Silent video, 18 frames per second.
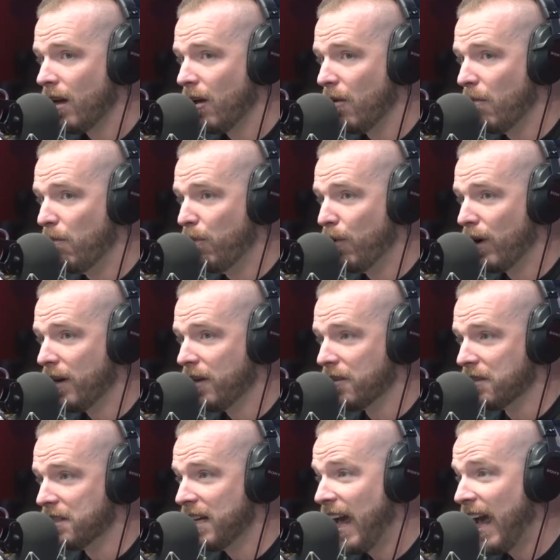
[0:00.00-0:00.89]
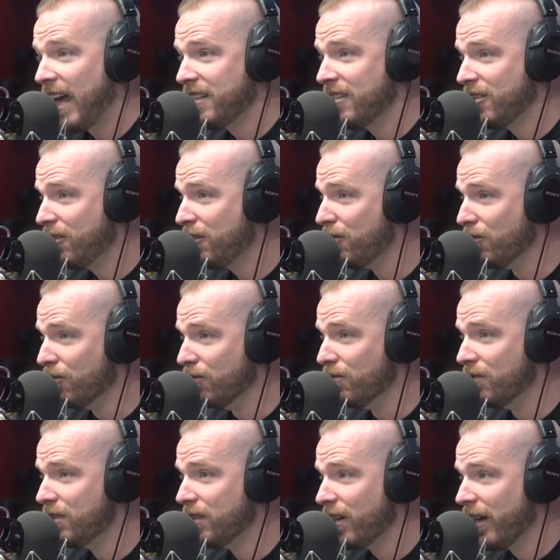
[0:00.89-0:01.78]
but your
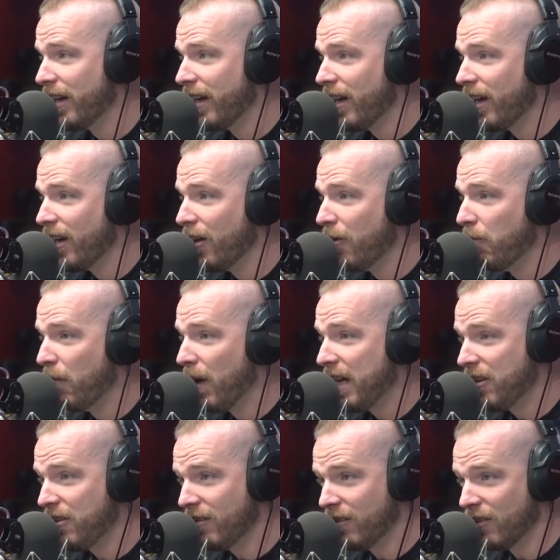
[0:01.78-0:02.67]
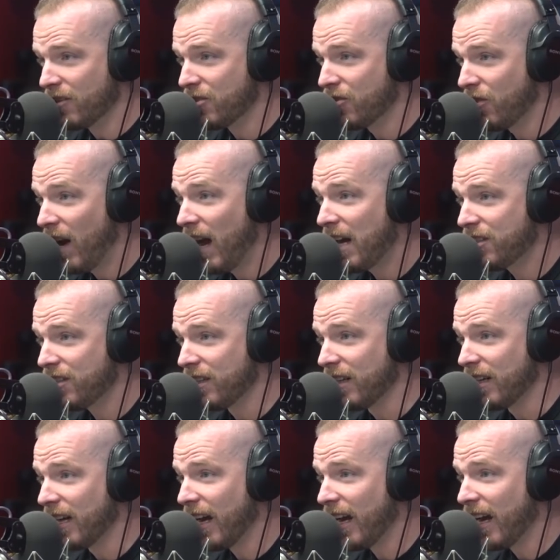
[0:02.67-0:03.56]
tattoos make you look
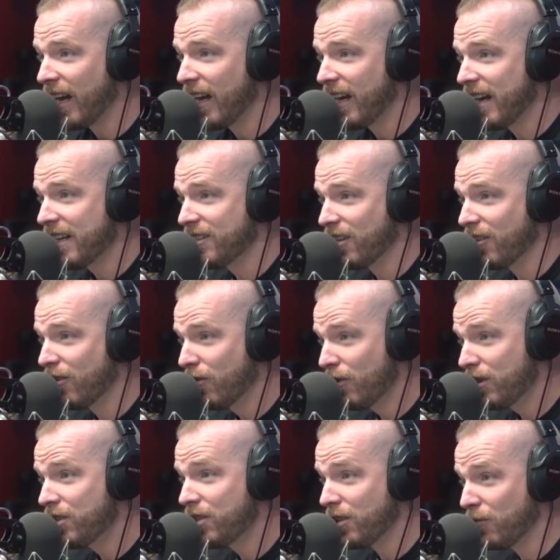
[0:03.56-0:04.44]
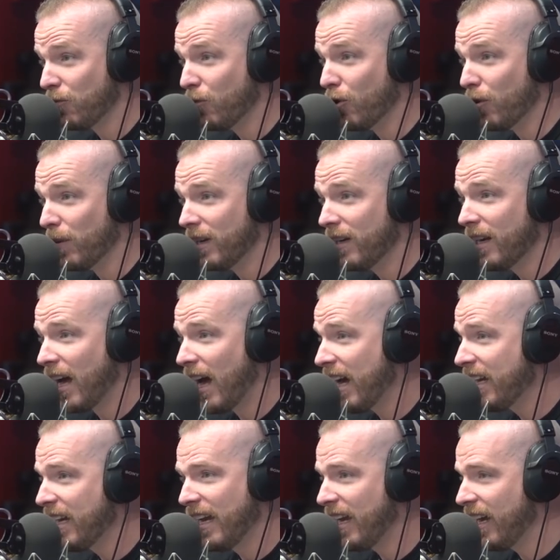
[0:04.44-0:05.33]
trashy. And as a Christian woman,
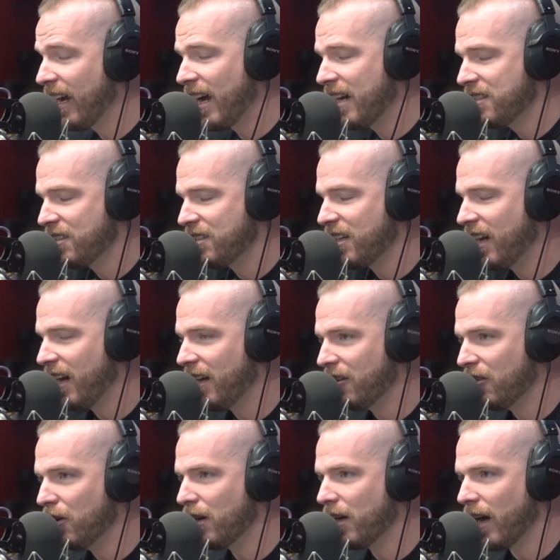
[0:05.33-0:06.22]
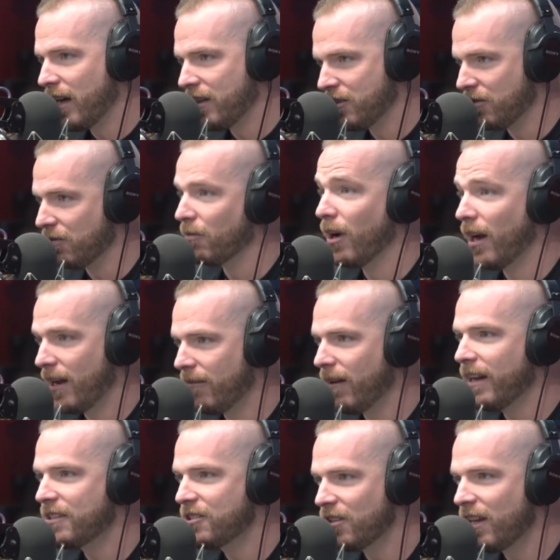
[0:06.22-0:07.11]
I just can't look at you,
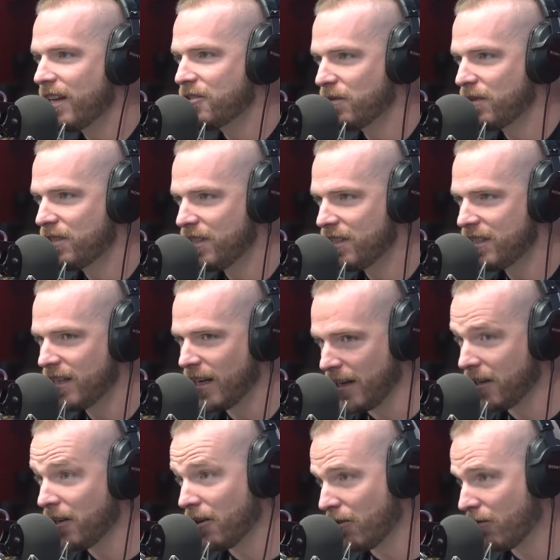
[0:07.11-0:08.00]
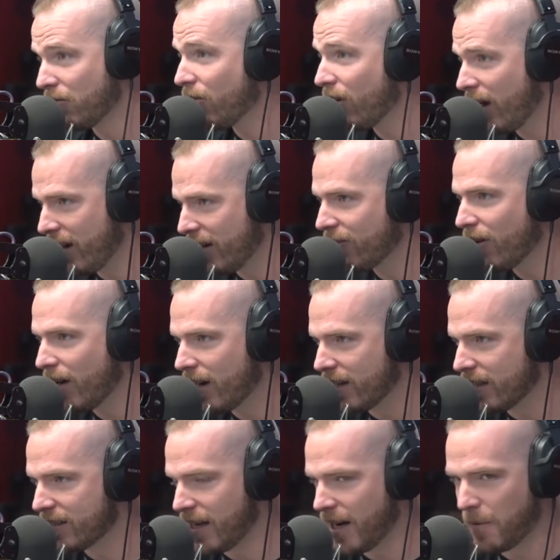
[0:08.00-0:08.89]
right? So that's what she said. Great
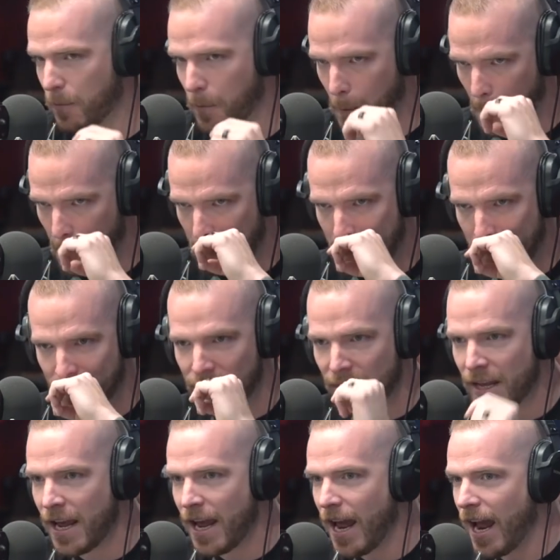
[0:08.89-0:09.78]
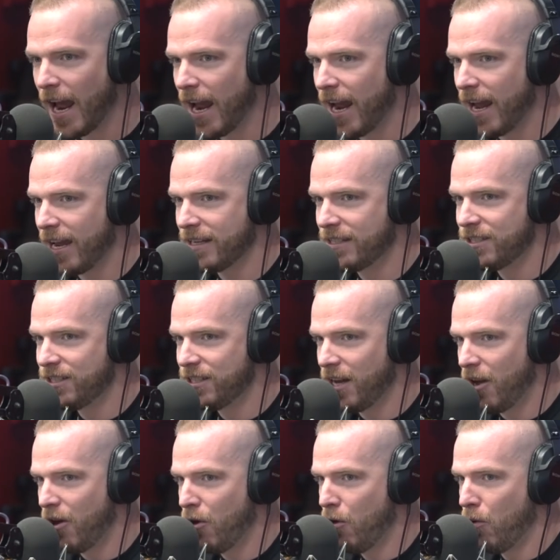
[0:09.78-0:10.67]
example. And
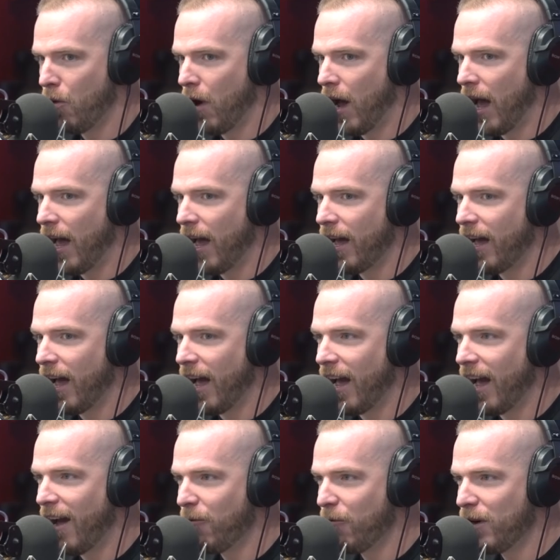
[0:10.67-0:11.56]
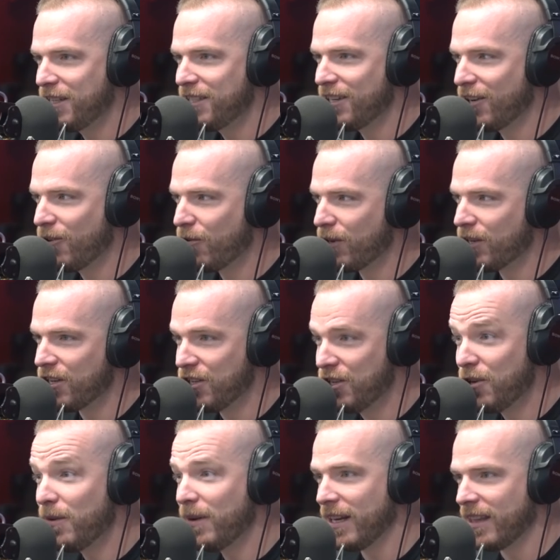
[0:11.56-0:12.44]
so I wasn't going to
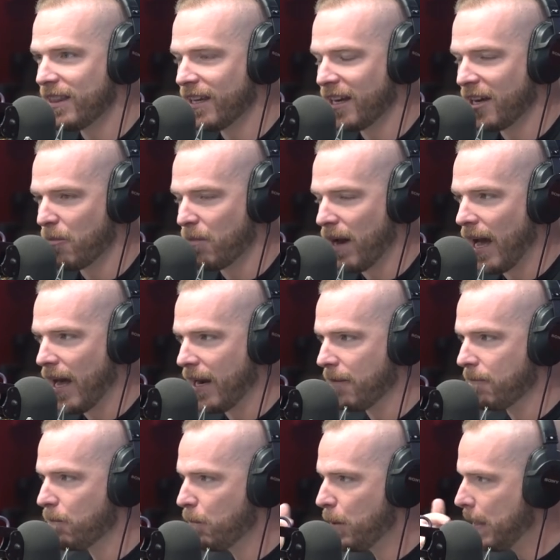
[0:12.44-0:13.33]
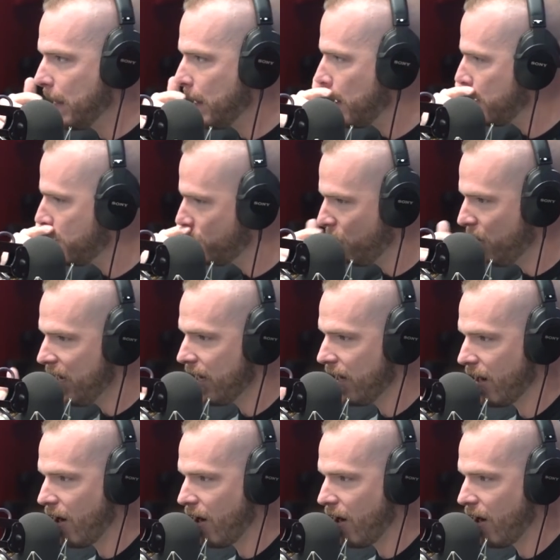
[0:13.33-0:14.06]
do anything about it, because we had